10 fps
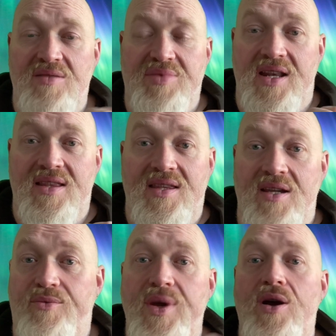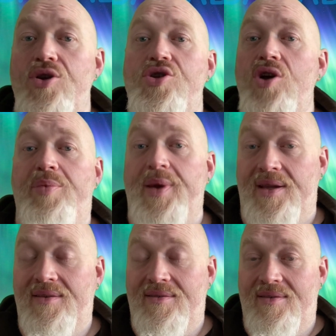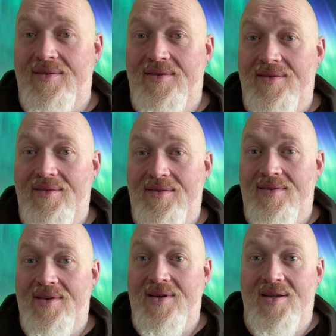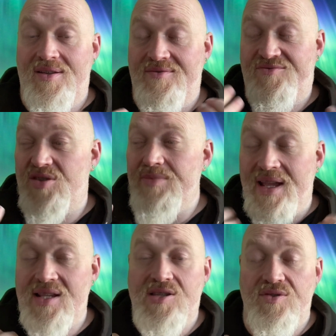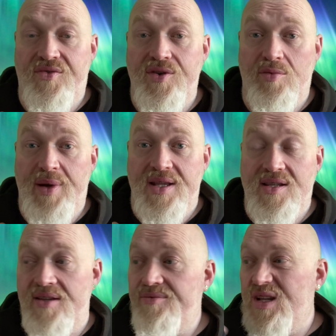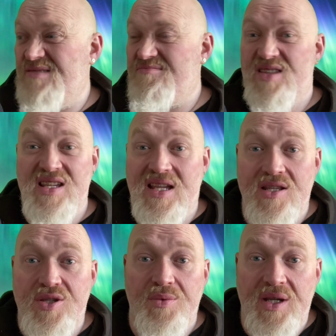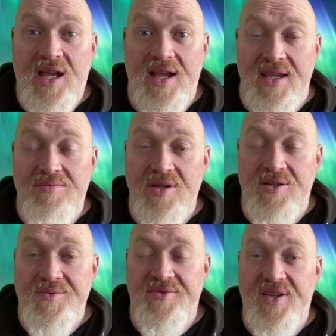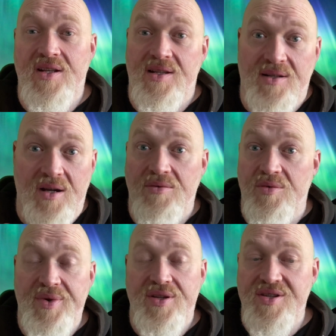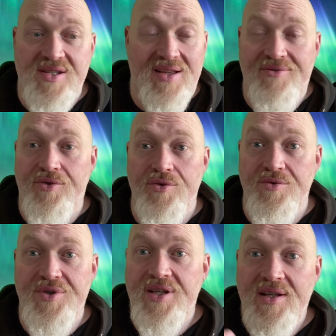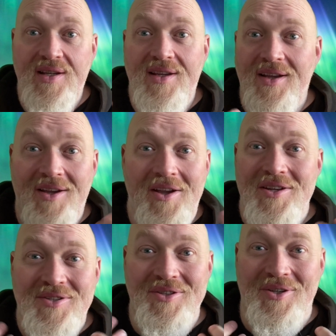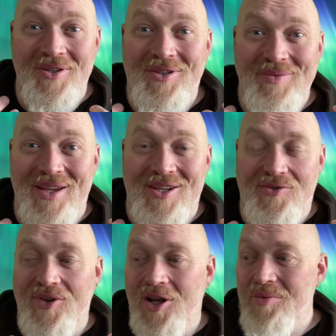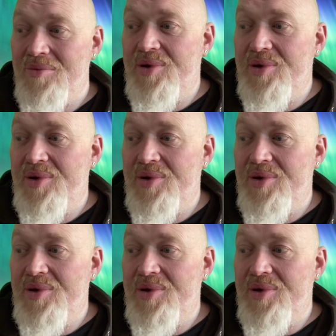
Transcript: can be anything. If we go shopping, uh, to make ourselves feel better. If we dig into a cake because we're feeling low and we're using that food to, to make us feel a bit